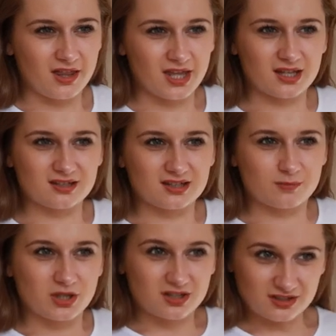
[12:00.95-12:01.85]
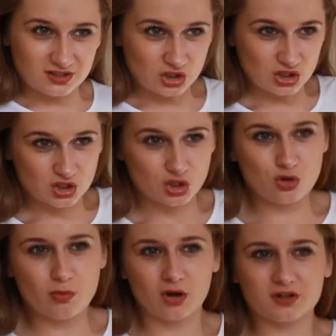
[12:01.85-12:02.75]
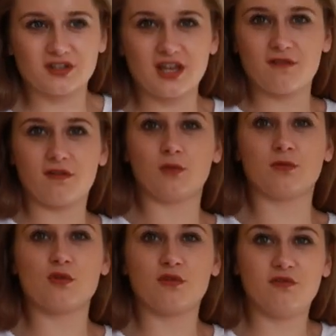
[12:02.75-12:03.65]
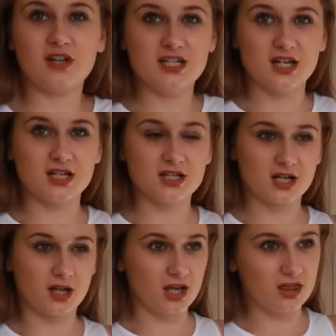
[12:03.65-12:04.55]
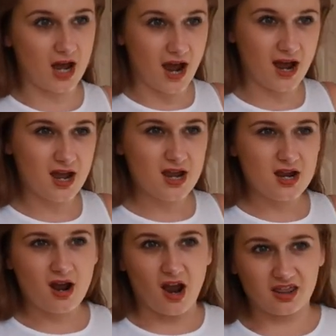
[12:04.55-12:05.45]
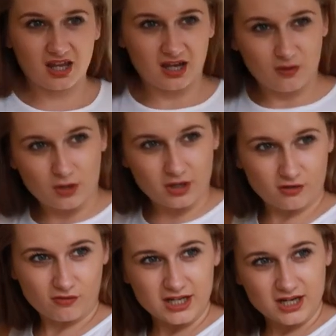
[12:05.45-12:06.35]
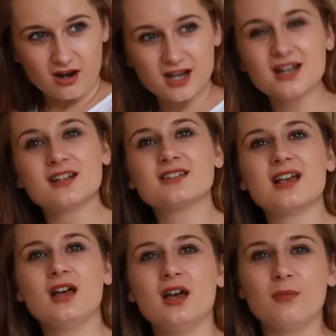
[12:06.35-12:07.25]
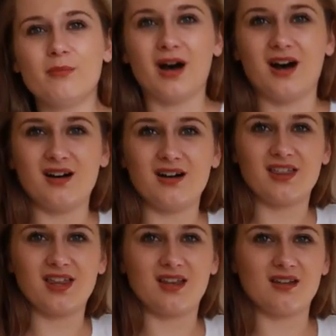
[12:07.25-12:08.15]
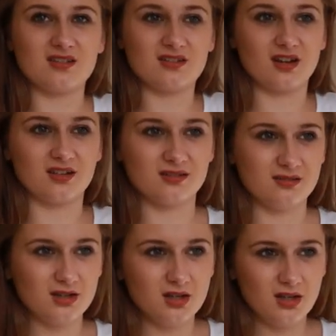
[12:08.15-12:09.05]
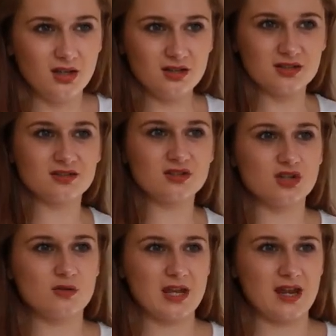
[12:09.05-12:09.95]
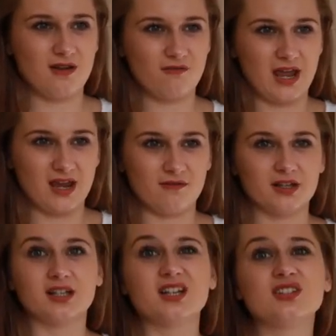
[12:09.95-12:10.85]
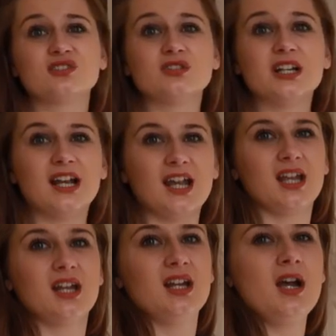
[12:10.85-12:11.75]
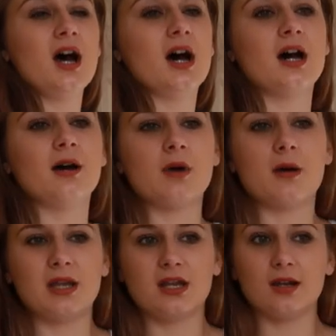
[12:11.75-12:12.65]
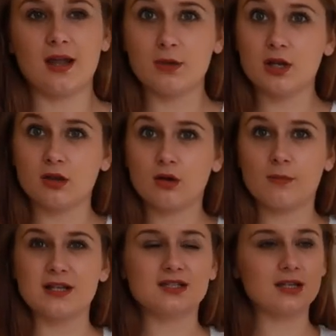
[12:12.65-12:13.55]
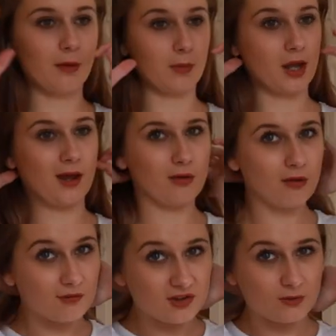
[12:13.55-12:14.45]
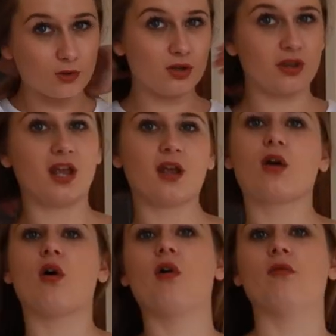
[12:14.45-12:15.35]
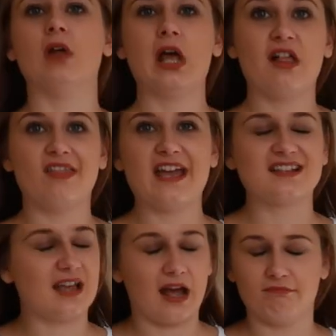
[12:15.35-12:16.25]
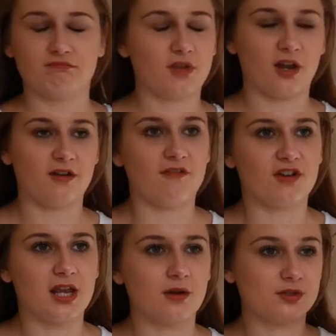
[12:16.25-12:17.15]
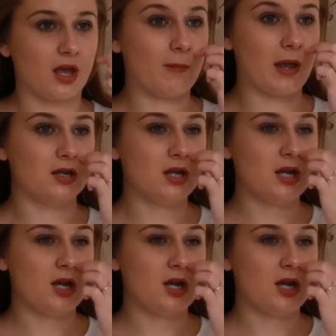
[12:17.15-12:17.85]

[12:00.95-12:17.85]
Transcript: I think it's just because it's just too boxy. If it was more fitted like that, I think it would look really nice. But I think it just doesn't do me any favours, really. I mean, let me know in the comments down below, obviously, what you think on this and kind of everything else that I meant